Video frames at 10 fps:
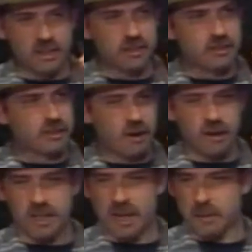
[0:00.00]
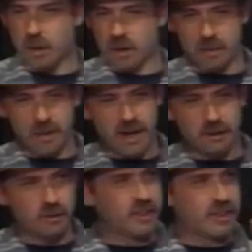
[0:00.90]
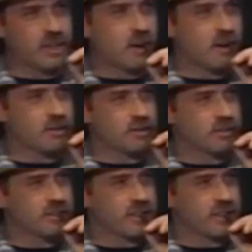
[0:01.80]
a good card game going on, but I don't see any cards.